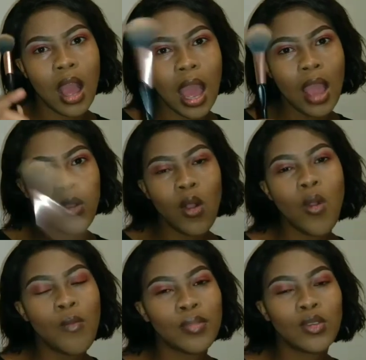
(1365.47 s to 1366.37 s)
I
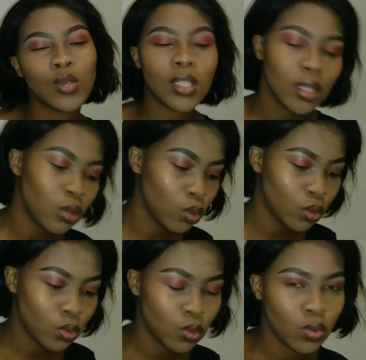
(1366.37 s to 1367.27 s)
hope to see
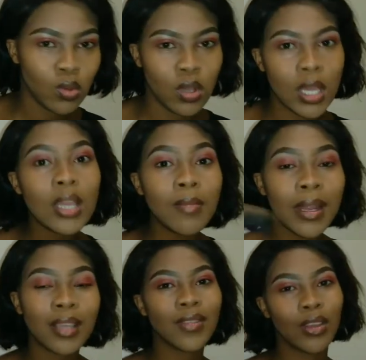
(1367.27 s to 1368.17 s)
you in my
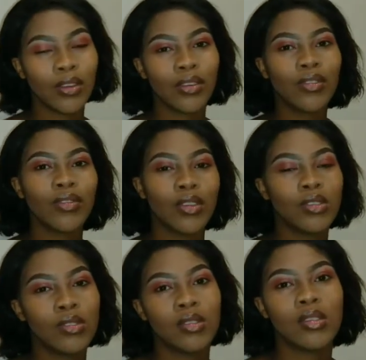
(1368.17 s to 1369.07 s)
next video very
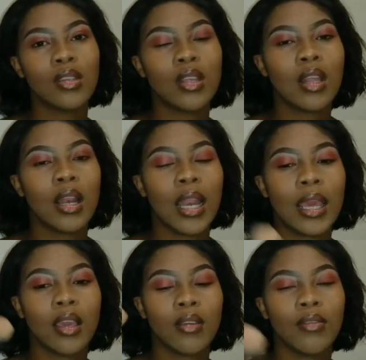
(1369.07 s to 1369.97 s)
soon.
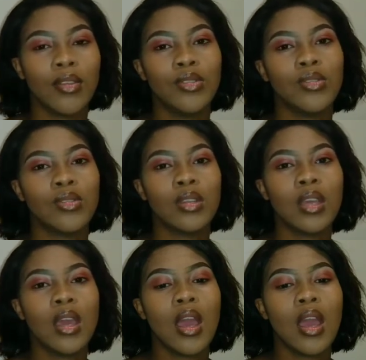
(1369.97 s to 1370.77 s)
Like, very soon.